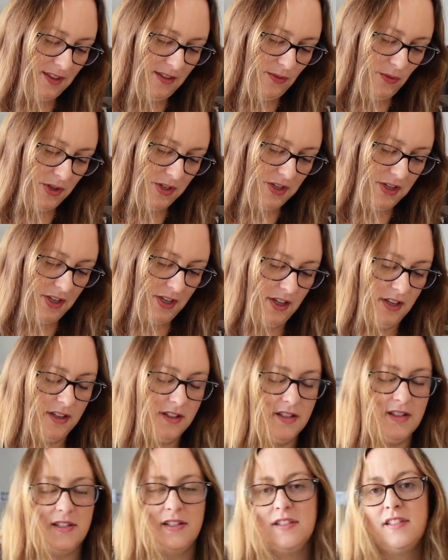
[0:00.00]
which
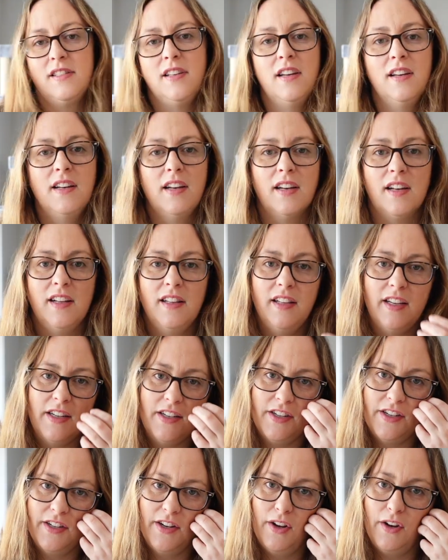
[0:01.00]
is a
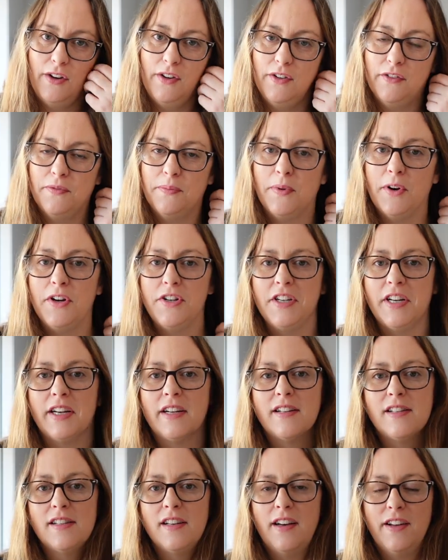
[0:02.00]
collection of
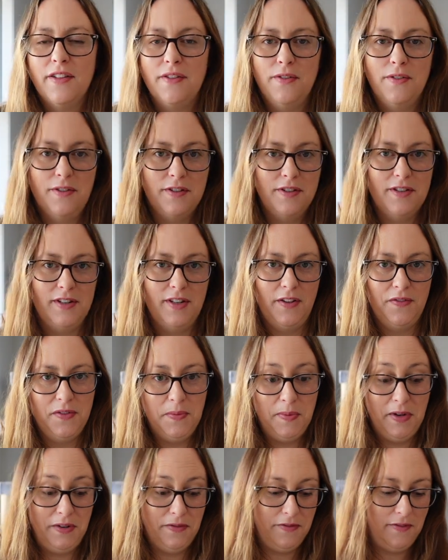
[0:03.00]
projects that I thought deserved a
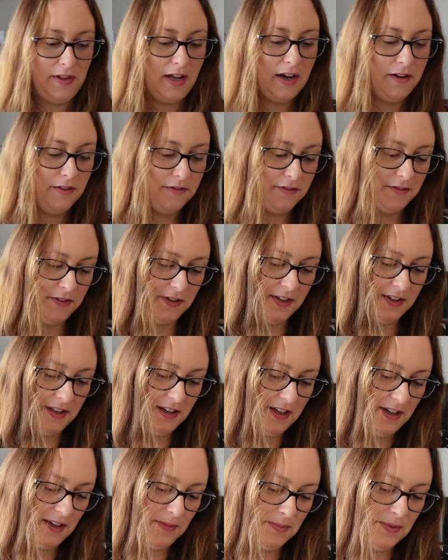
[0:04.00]
bit of love
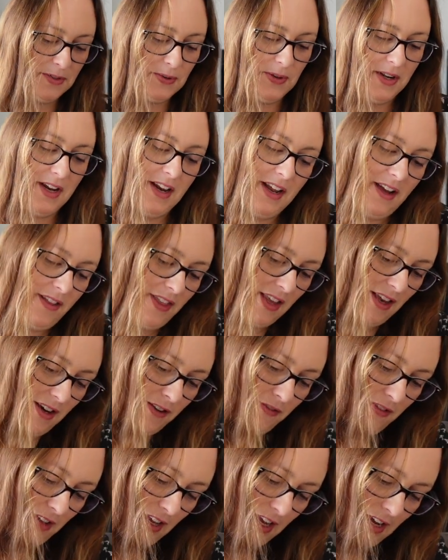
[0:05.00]
between now and the end
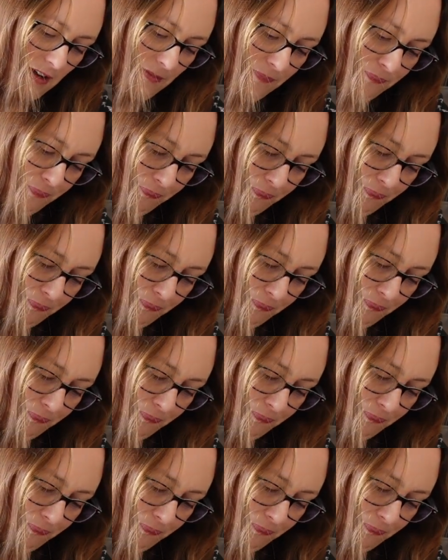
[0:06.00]
of the year.